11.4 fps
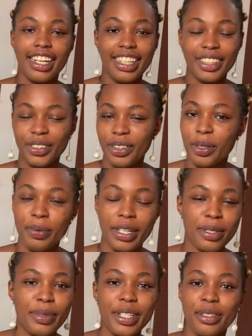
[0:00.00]
guys, welcome
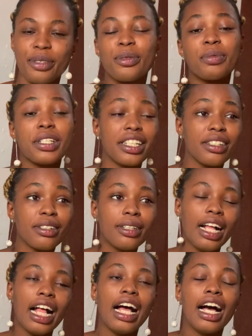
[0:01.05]
back to my YouTube channel.
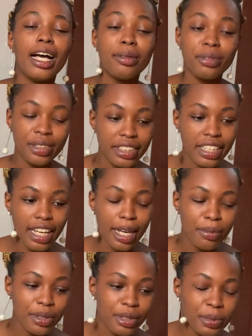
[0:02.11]
Today
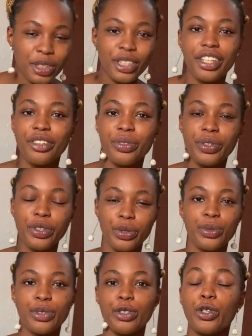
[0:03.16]
I'm going to be sharing with
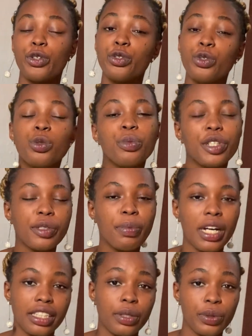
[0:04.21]
you the unknown body
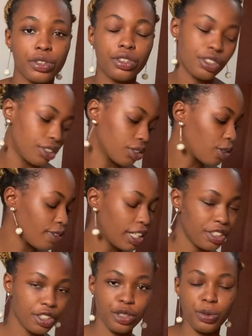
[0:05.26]
part I was just
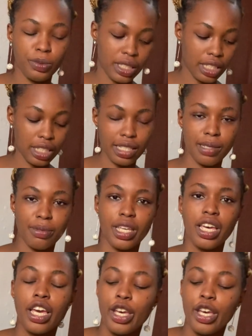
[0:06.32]
discovered in human anatomy.